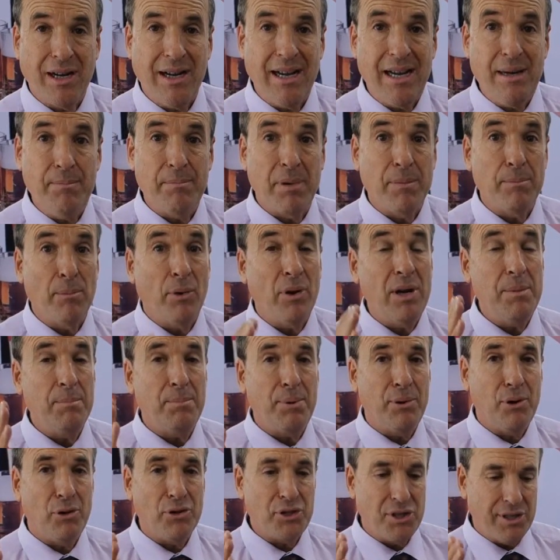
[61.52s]
clean, but more
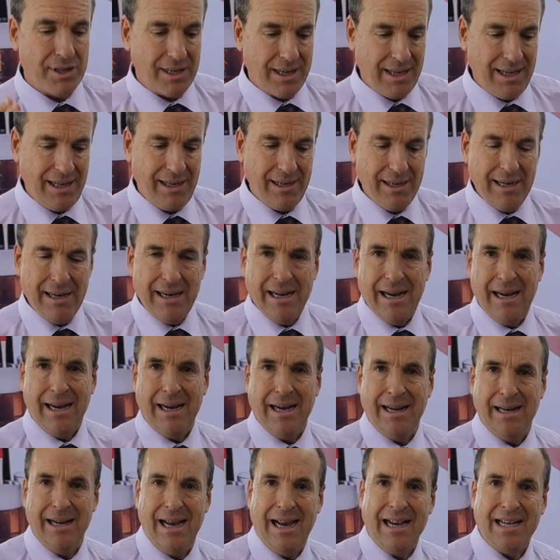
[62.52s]
importantly, I
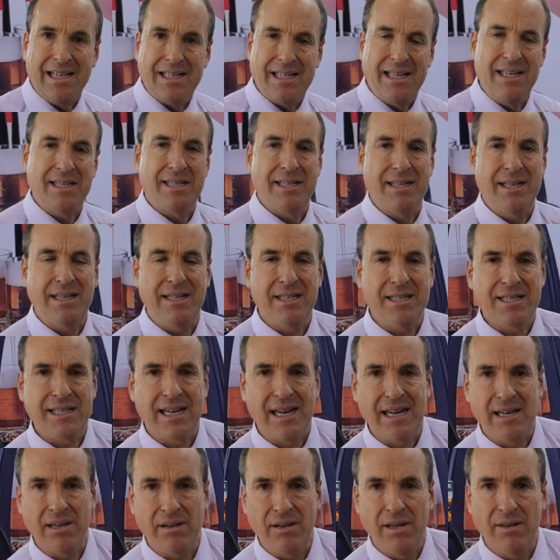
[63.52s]
can access the
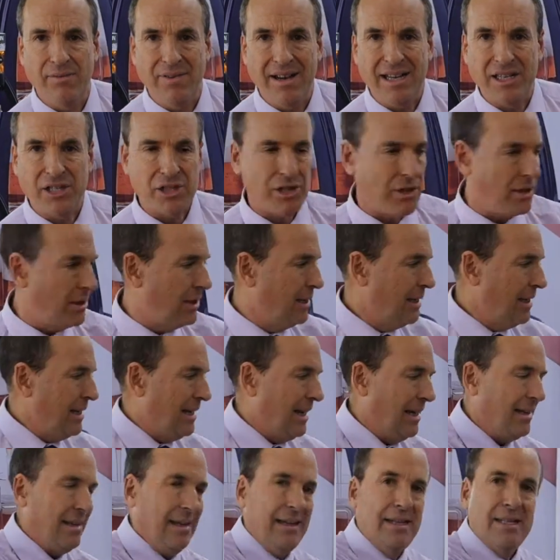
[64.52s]
inside of the vessel
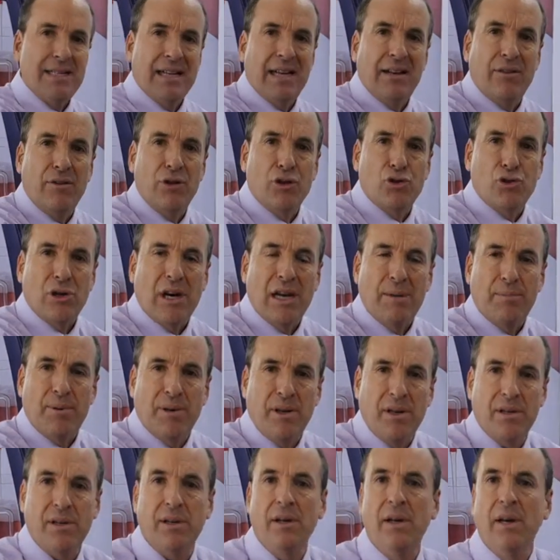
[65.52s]
and the inside of the
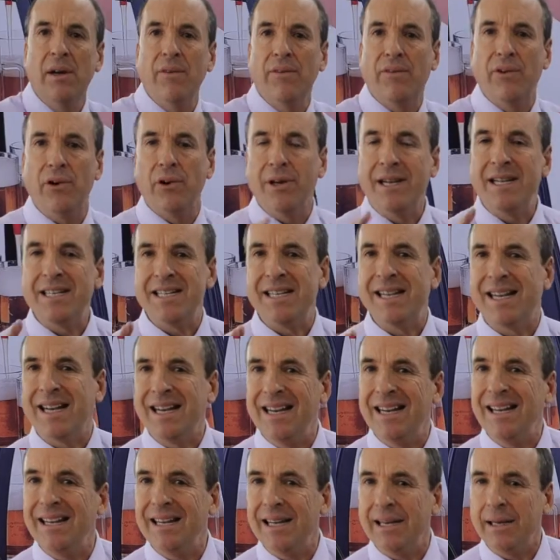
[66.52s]
tripod for easy
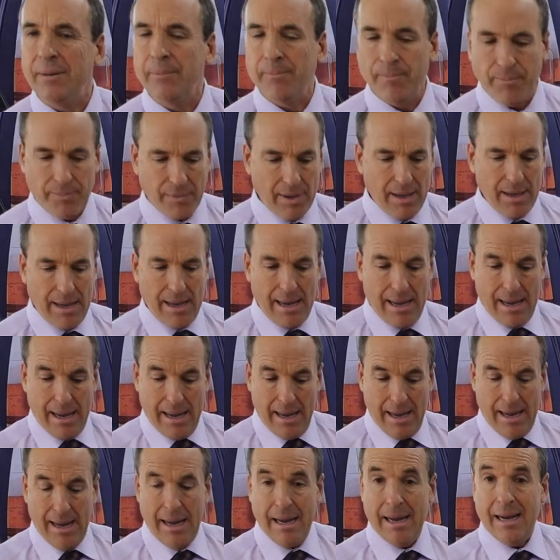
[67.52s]
cleaning.
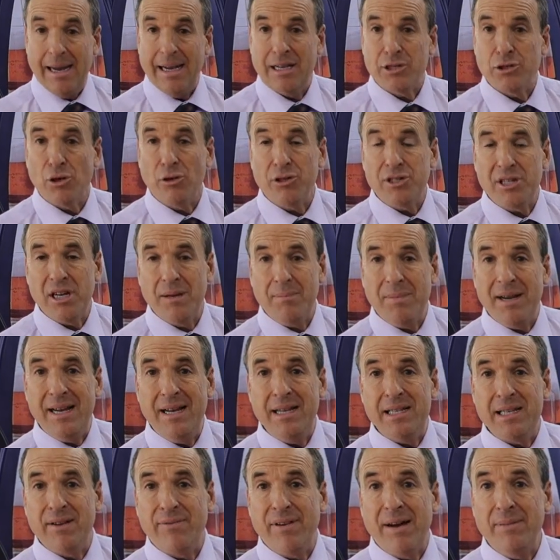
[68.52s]
It also
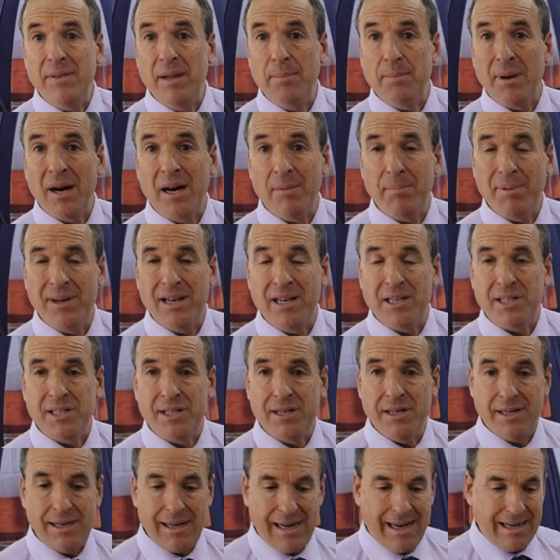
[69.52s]
means if I'm the bar
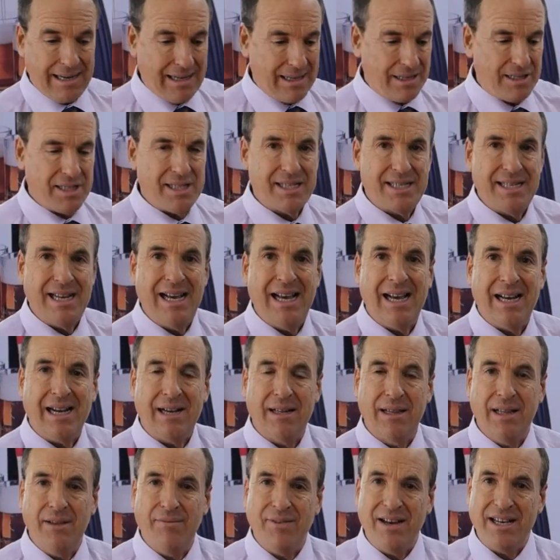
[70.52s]
person, I can stack
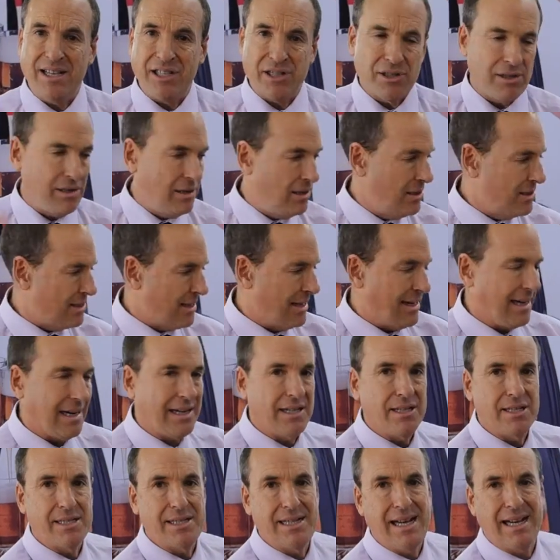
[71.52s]
the vessels and I
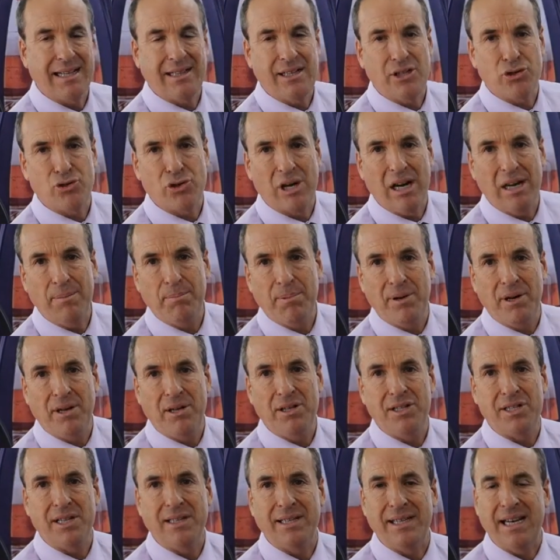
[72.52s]
can stack the
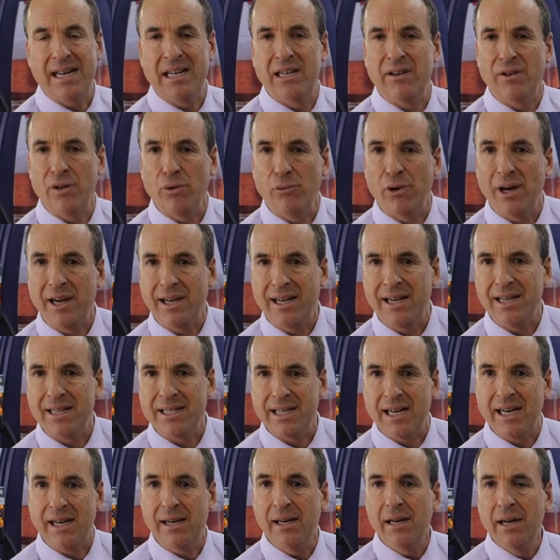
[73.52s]
tripods at the end of the working
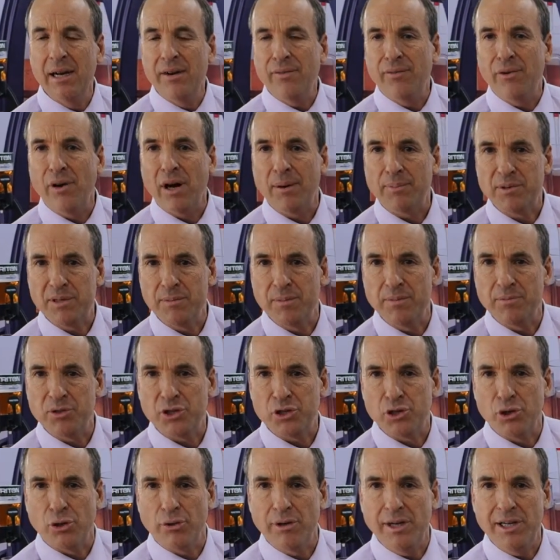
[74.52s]
day for optimal
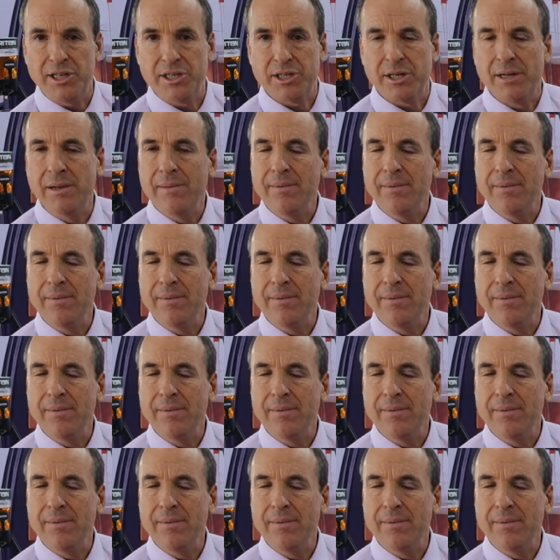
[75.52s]
storage.